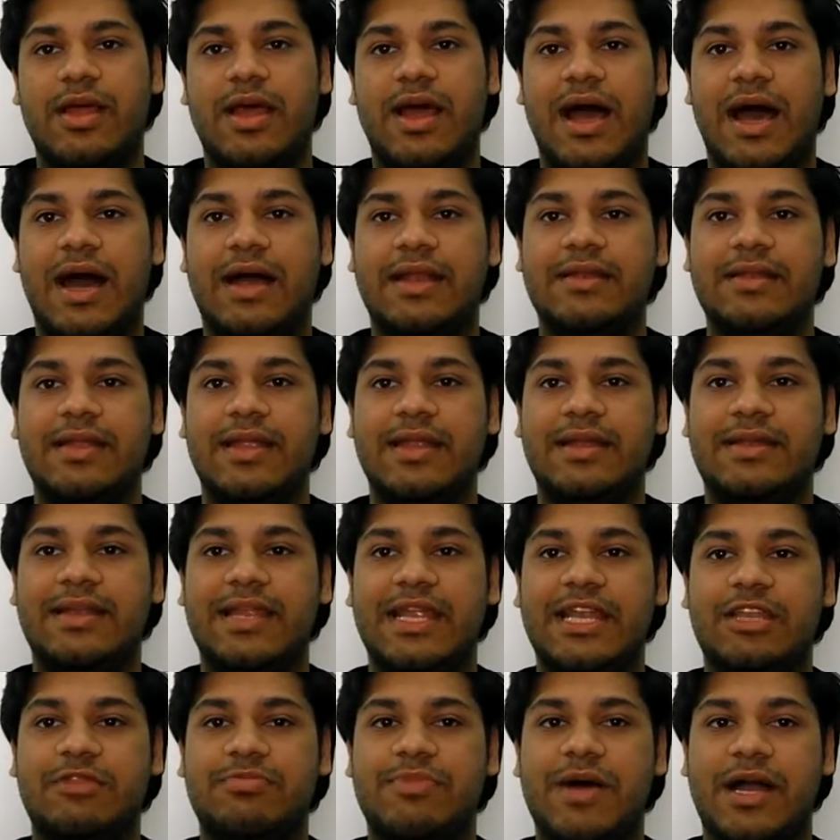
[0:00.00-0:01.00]
and it
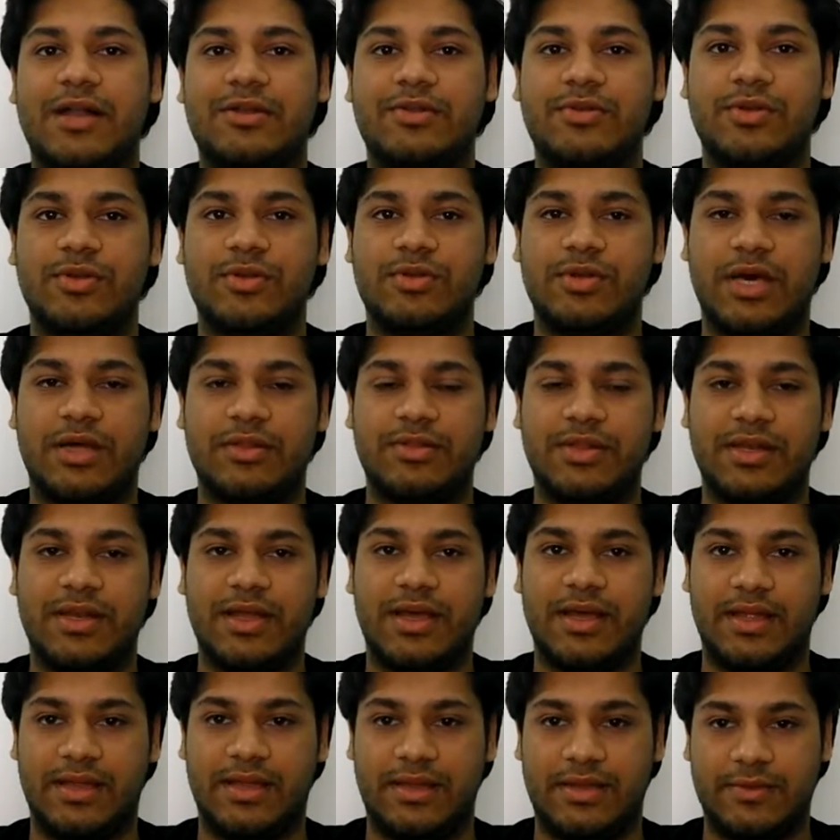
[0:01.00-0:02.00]
dates back to
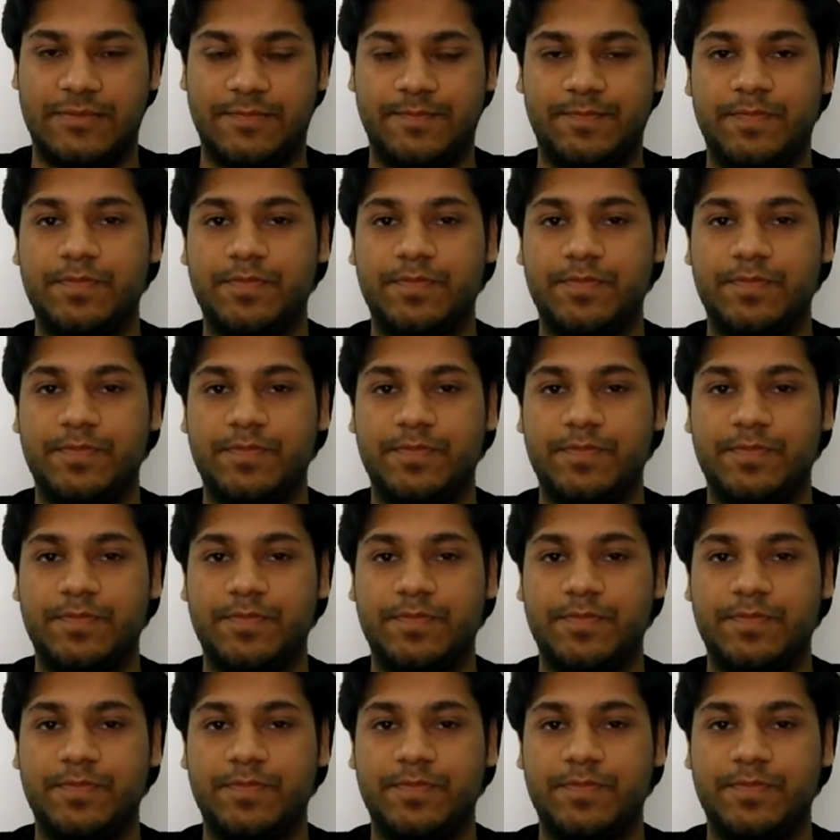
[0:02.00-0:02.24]
2009.